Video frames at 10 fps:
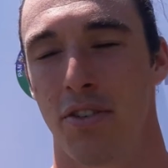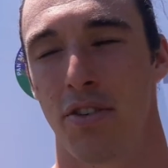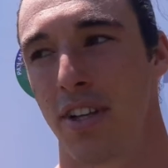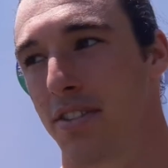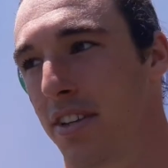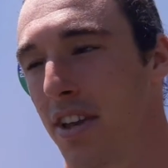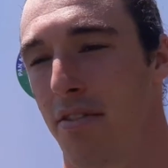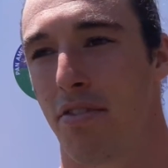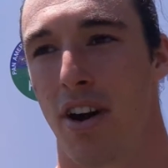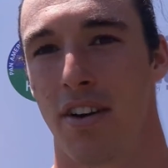translate
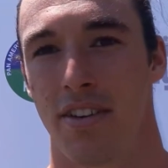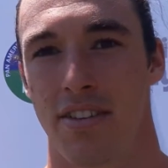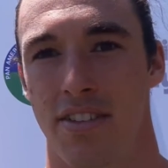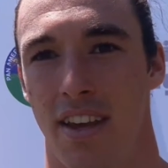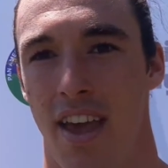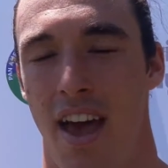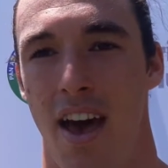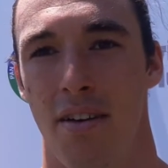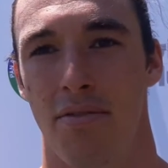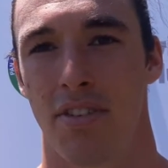that fire into the second
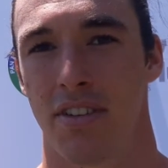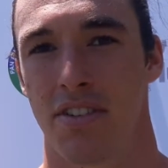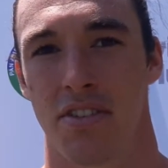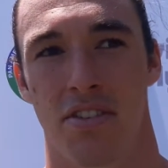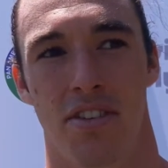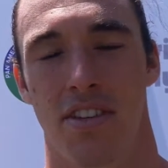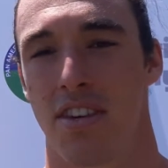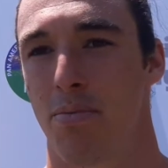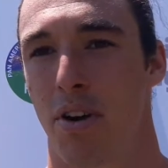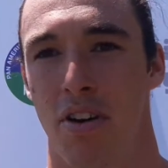half, and just
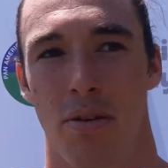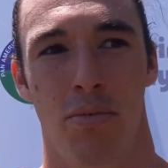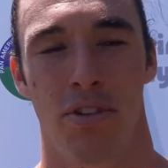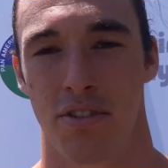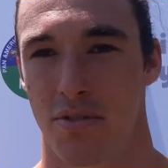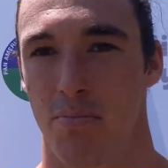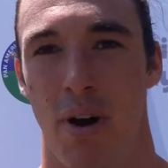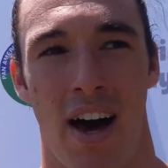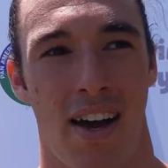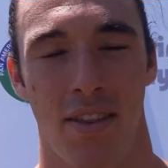keep our numbers
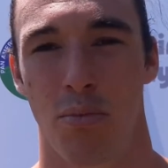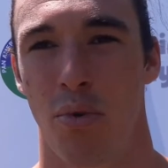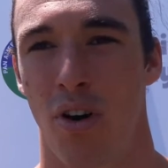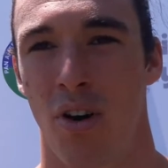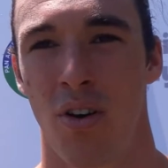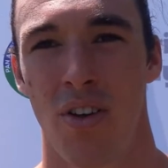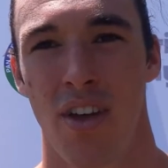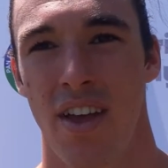behind the ball